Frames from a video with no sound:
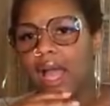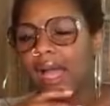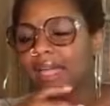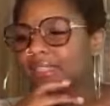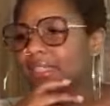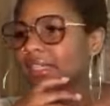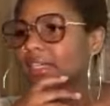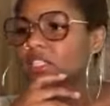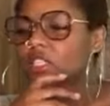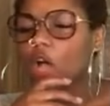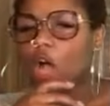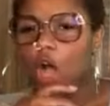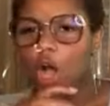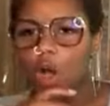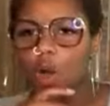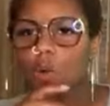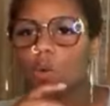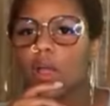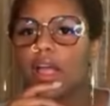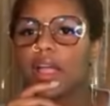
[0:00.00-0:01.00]
I think it's
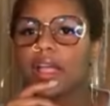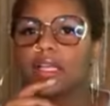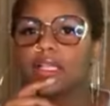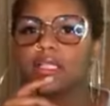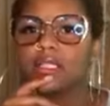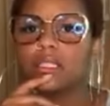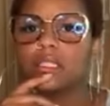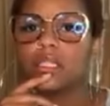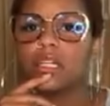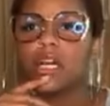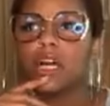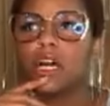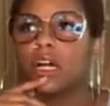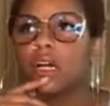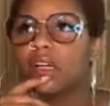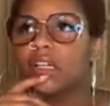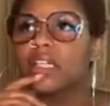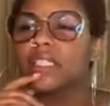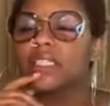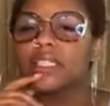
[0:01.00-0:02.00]
always a
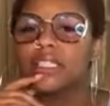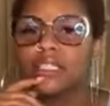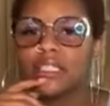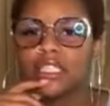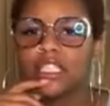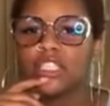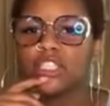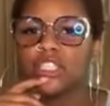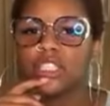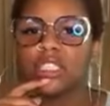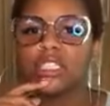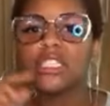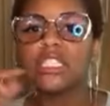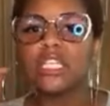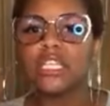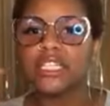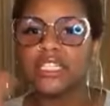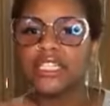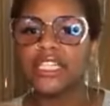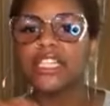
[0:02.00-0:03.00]
good decision
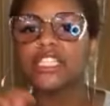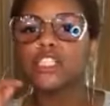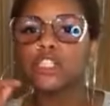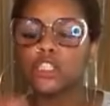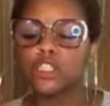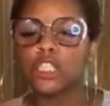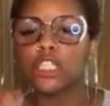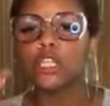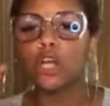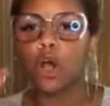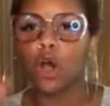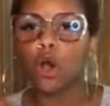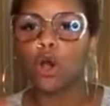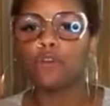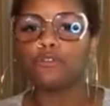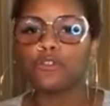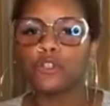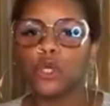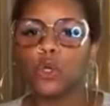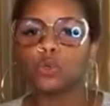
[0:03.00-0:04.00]
to get shit
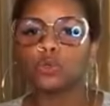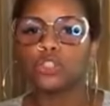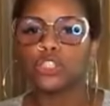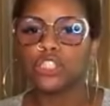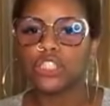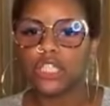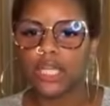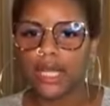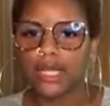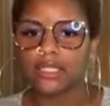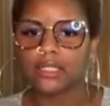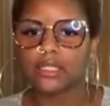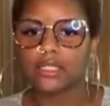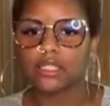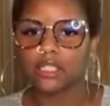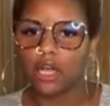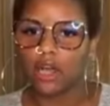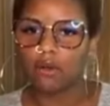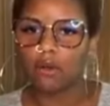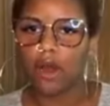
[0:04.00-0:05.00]
off your chest.
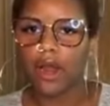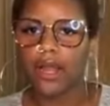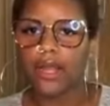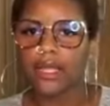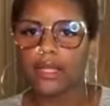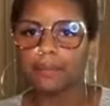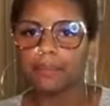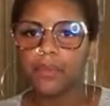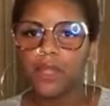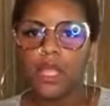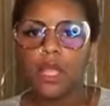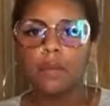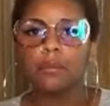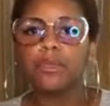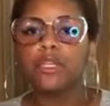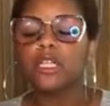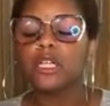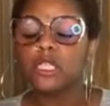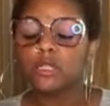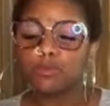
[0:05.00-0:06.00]
All right,
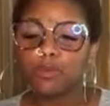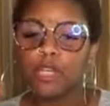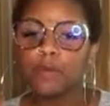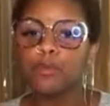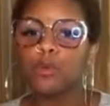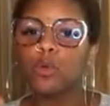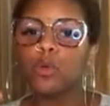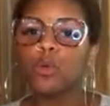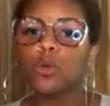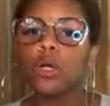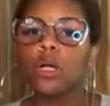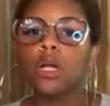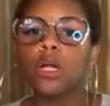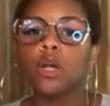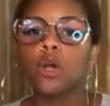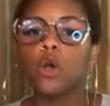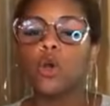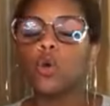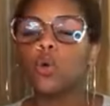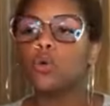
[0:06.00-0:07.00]
because people
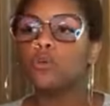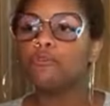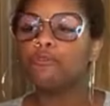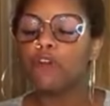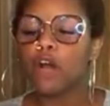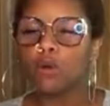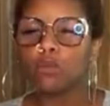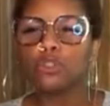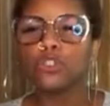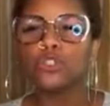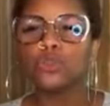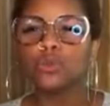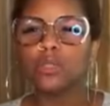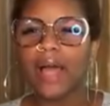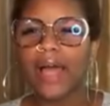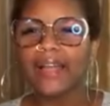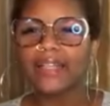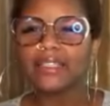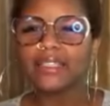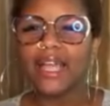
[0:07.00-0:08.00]
who fuck with you
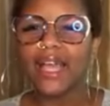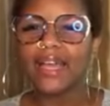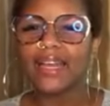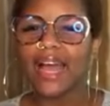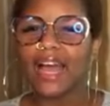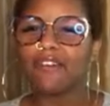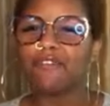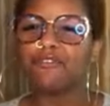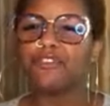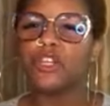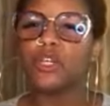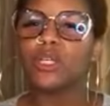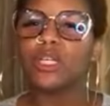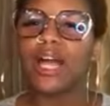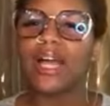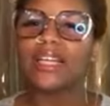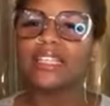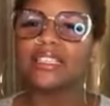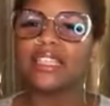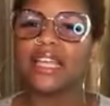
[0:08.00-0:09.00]
like that, I feel
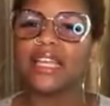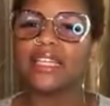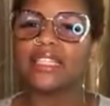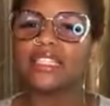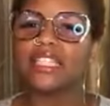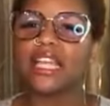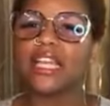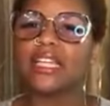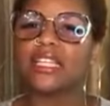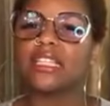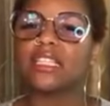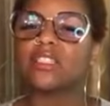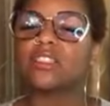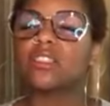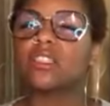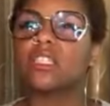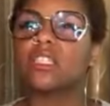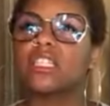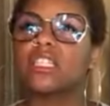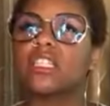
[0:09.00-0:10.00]
like they
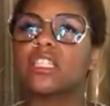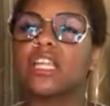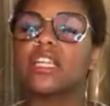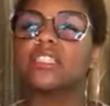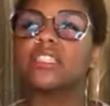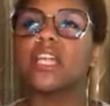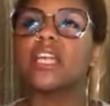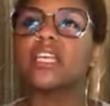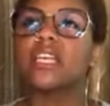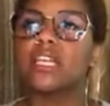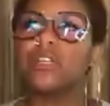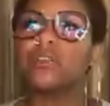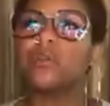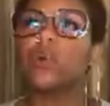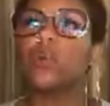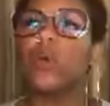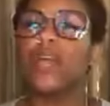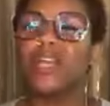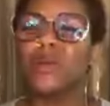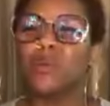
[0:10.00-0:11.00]
think they're getting
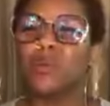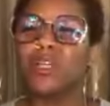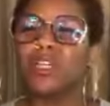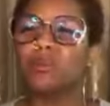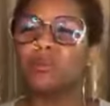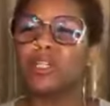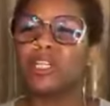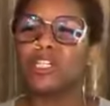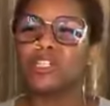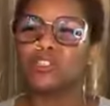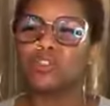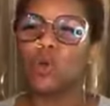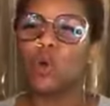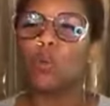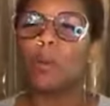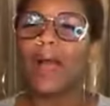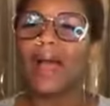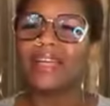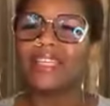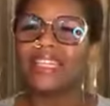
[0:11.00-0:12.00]
away with it because
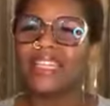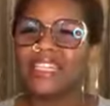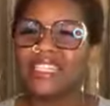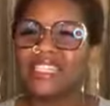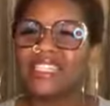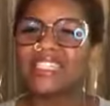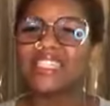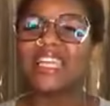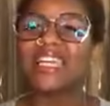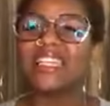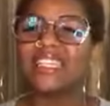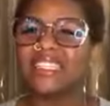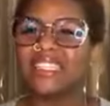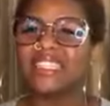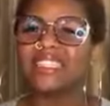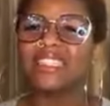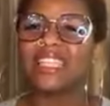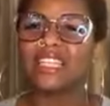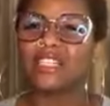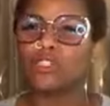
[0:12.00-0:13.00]
nobody has said
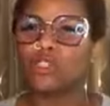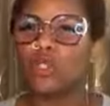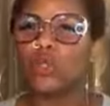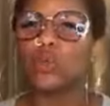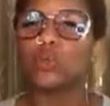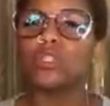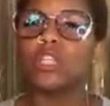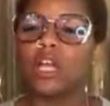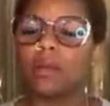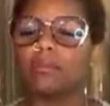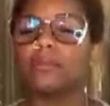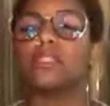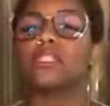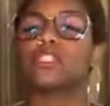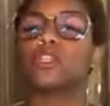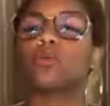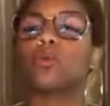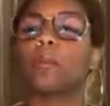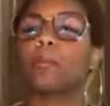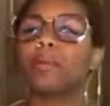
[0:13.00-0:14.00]
anything to them
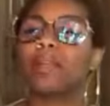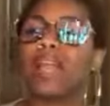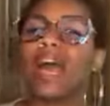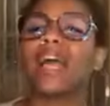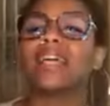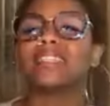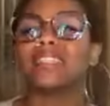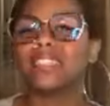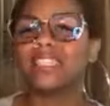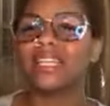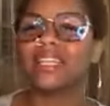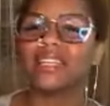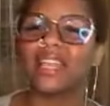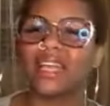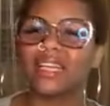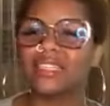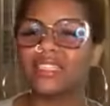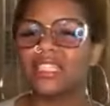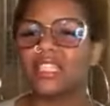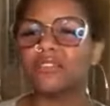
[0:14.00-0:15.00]
to reply to their
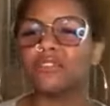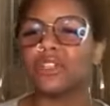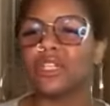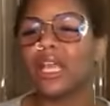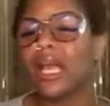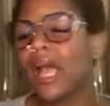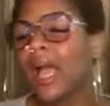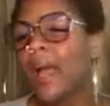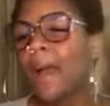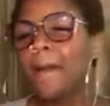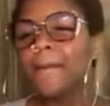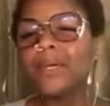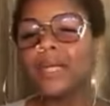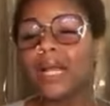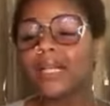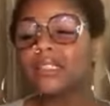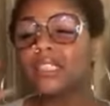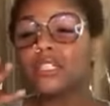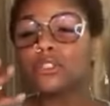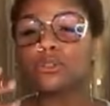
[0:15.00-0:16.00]
negativity. But
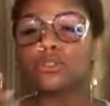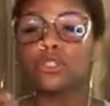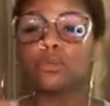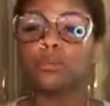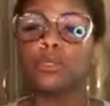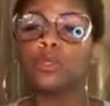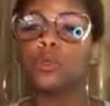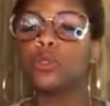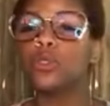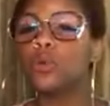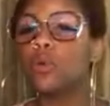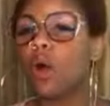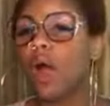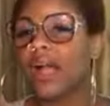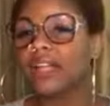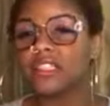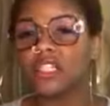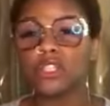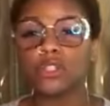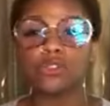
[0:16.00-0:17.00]
I think you should be who you are.
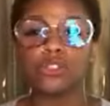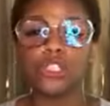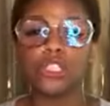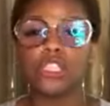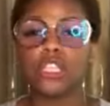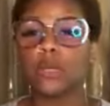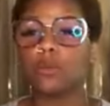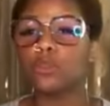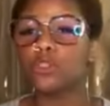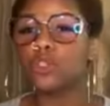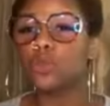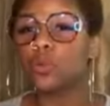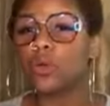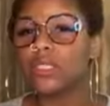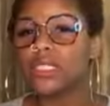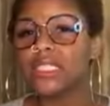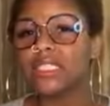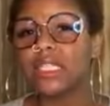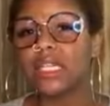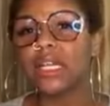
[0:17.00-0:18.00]
I think you should say what you
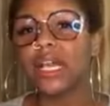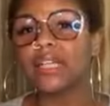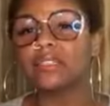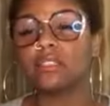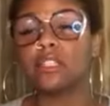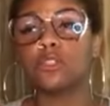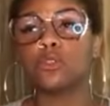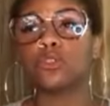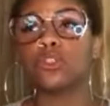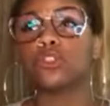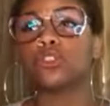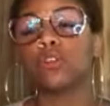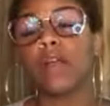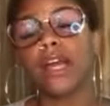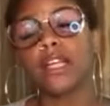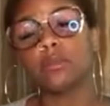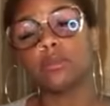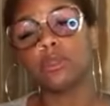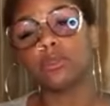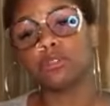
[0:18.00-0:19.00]
want to say. I think you should
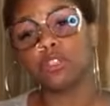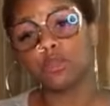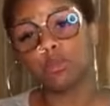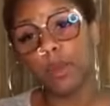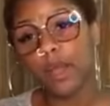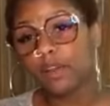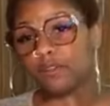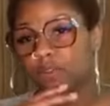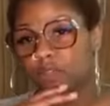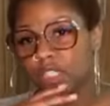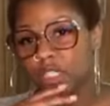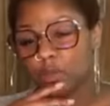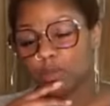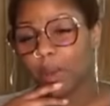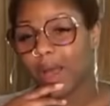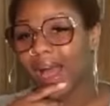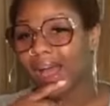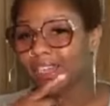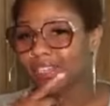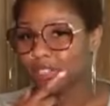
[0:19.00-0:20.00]
try to be respectful as
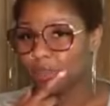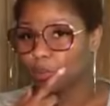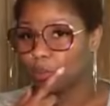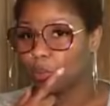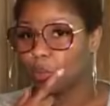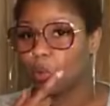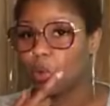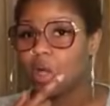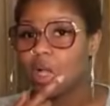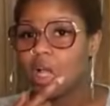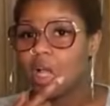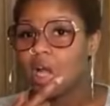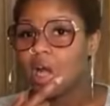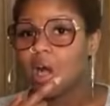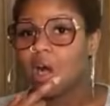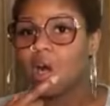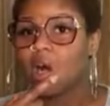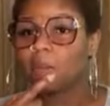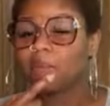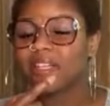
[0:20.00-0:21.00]
possible,
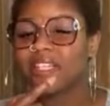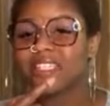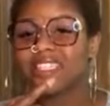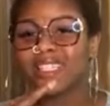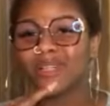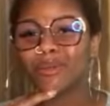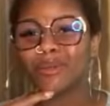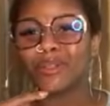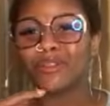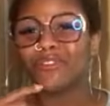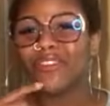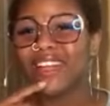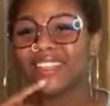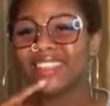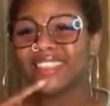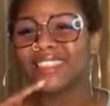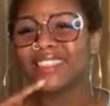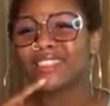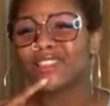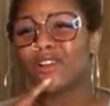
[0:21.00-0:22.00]
considering the fact
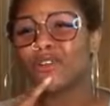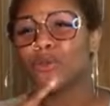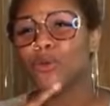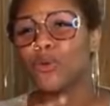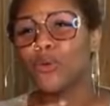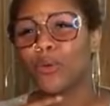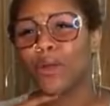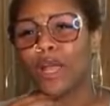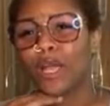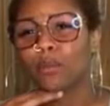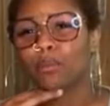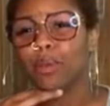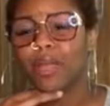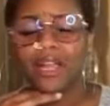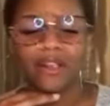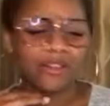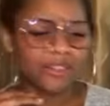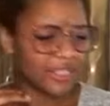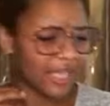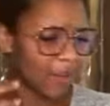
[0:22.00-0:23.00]
that these are your
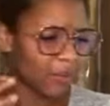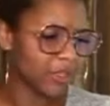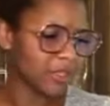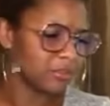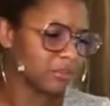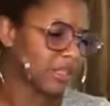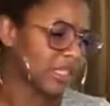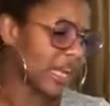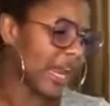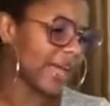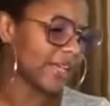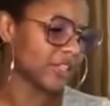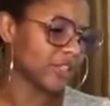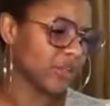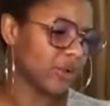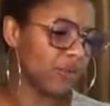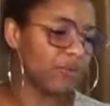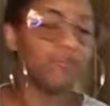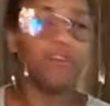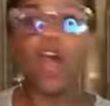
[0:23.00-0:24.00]
grandparents. I wouldn't be like,
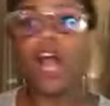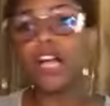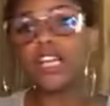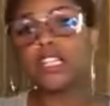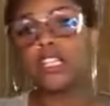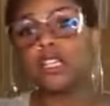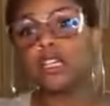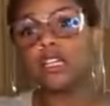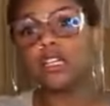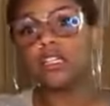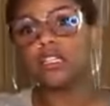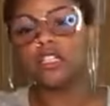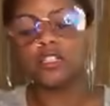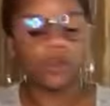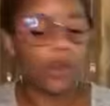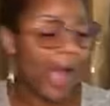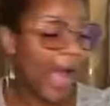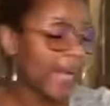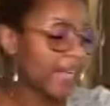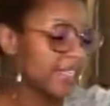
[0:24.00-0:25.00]
fuck you.
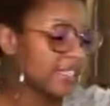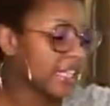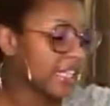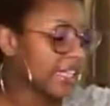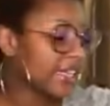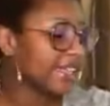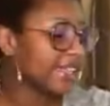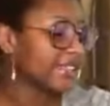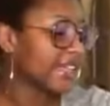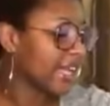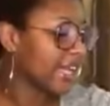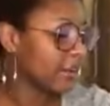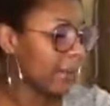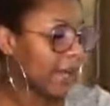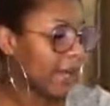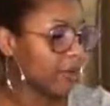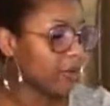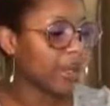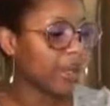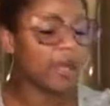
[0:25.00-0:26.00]
I could say that. They
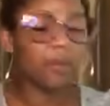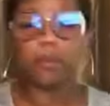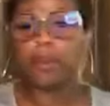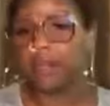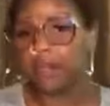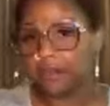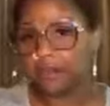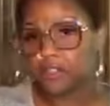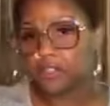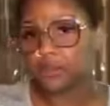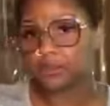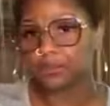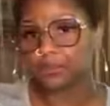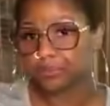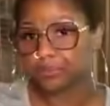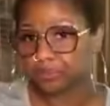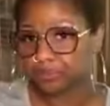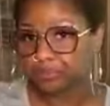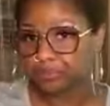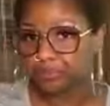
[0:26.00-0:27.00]
ain't my grandparents.
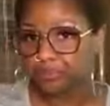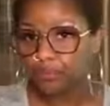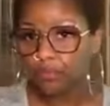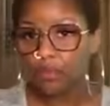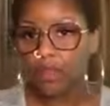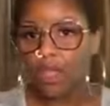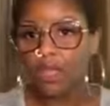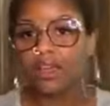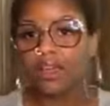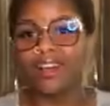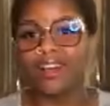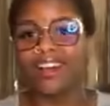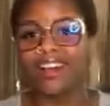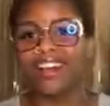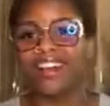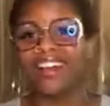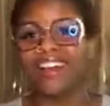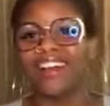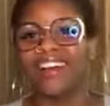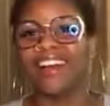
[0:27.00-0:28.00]

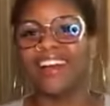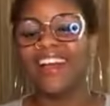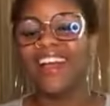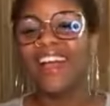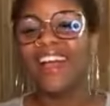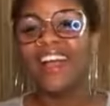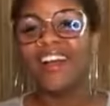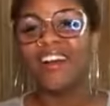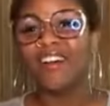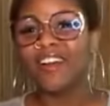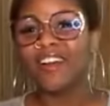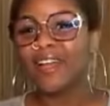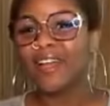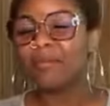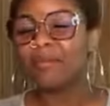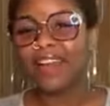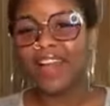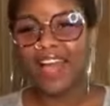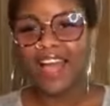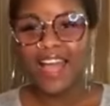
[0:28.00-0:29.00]
Okay,
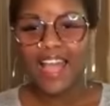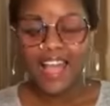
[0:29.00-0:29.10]
but